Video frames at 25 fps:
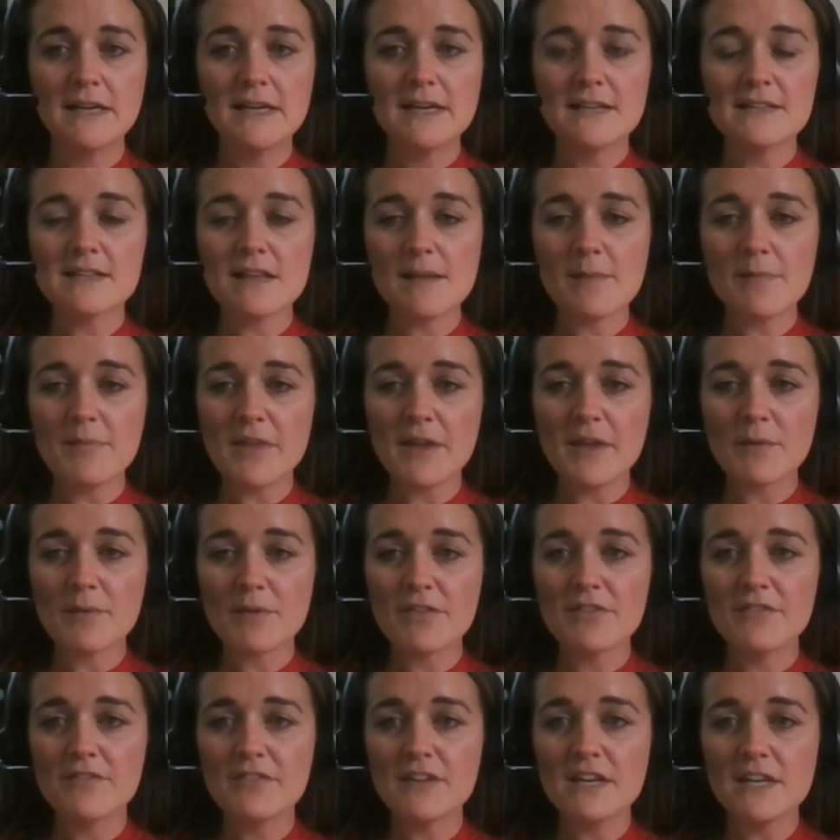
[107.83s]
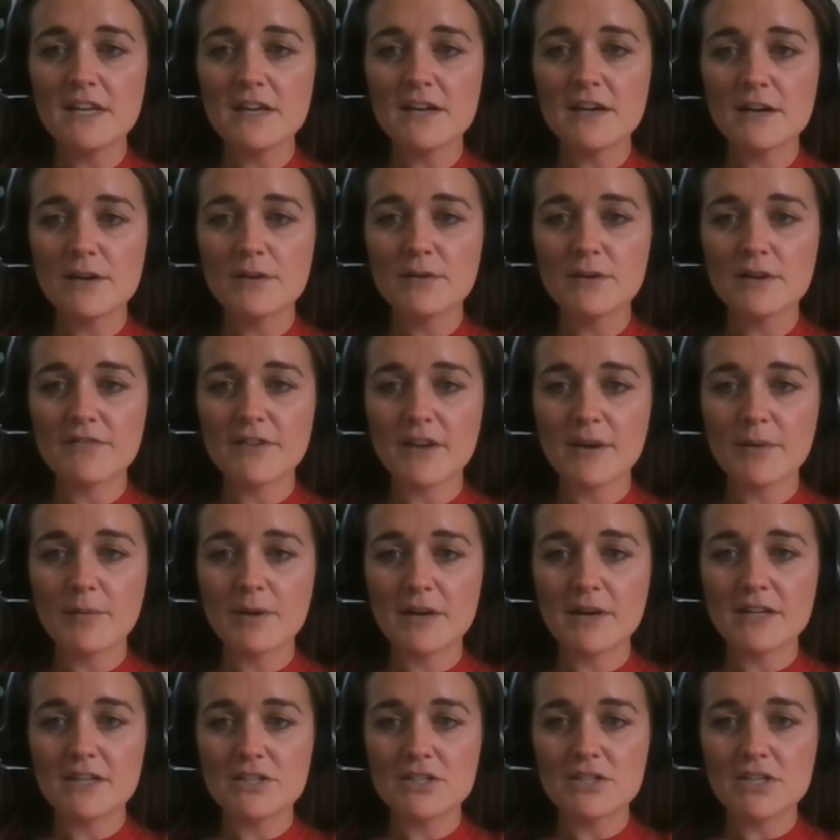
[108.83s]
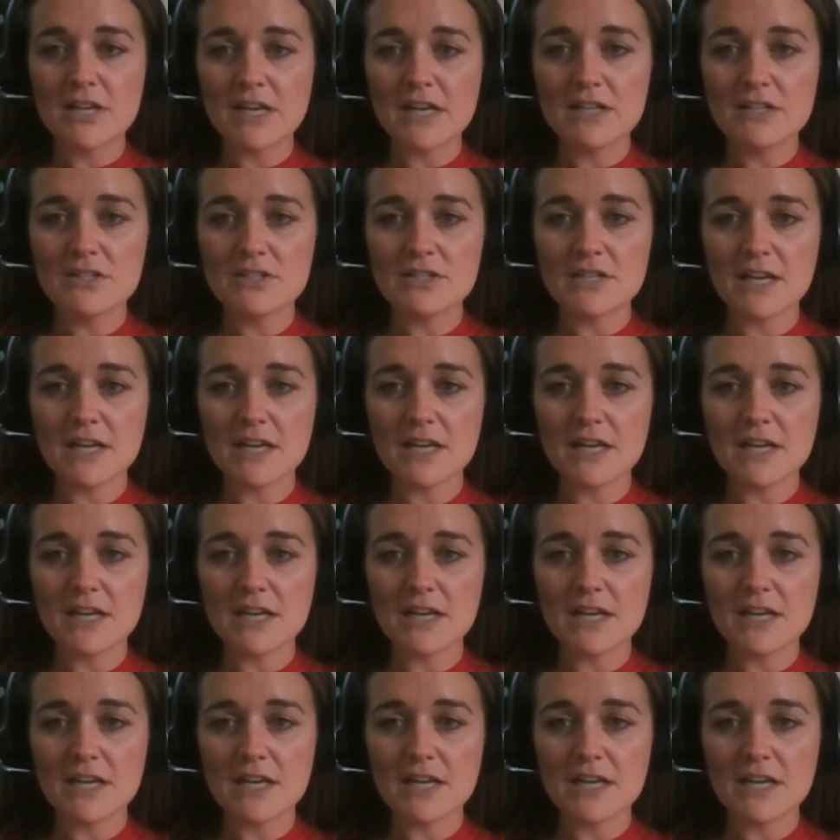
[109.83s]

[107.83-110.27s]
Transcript: Same thing with video. If I want to change